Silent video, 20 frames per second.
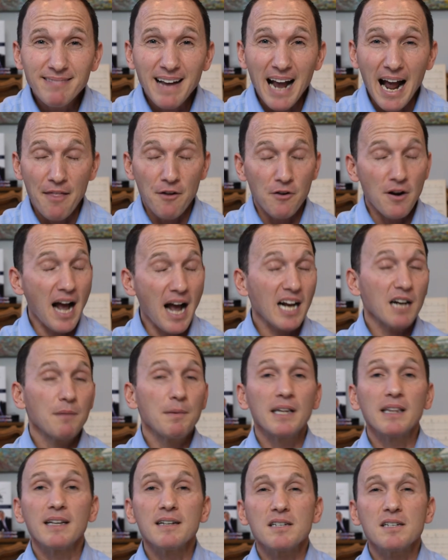and they're not going to
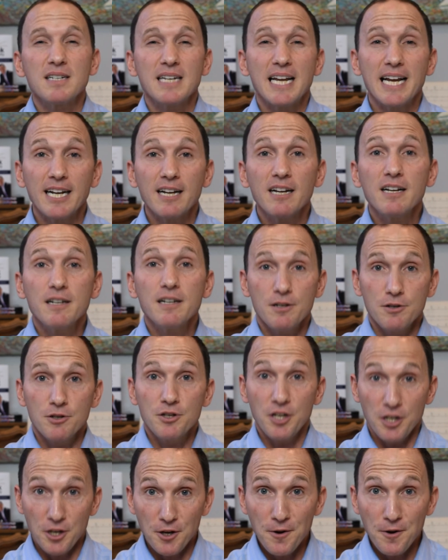be listening
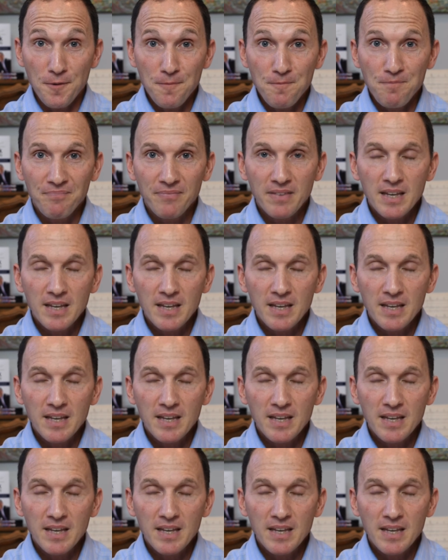to you.